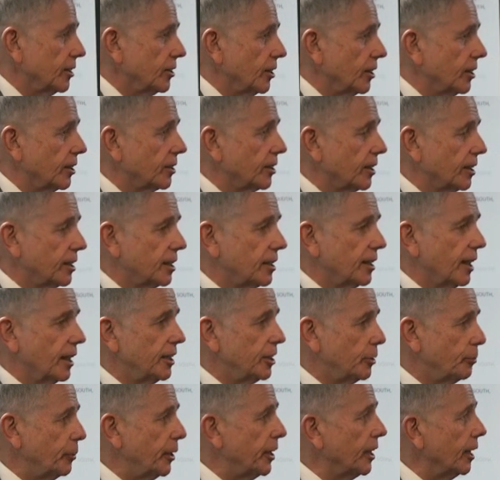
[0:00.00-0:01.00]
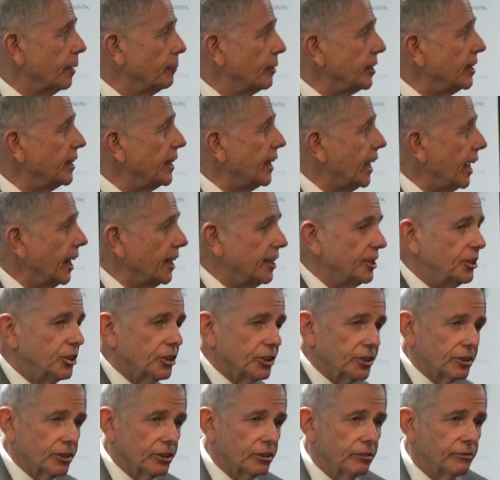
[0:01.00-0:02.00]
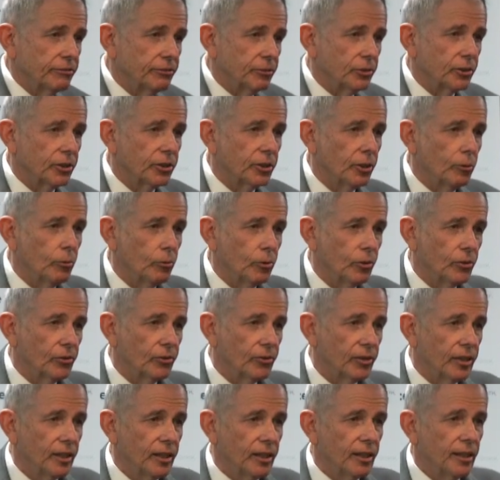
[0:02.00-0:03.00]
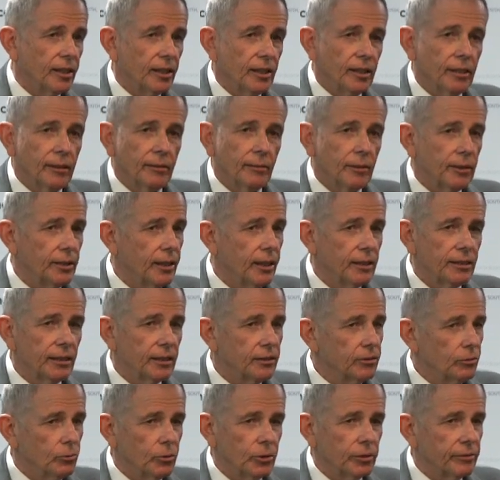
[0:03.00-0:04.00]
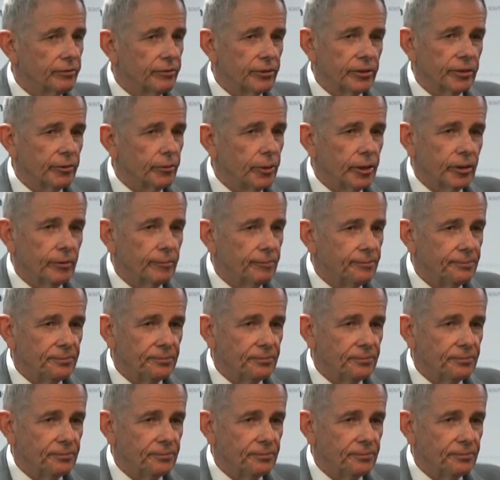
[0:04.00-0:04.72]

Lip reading: So the states becoming the agent for the Commonwealth. Well, that doesn't work very well.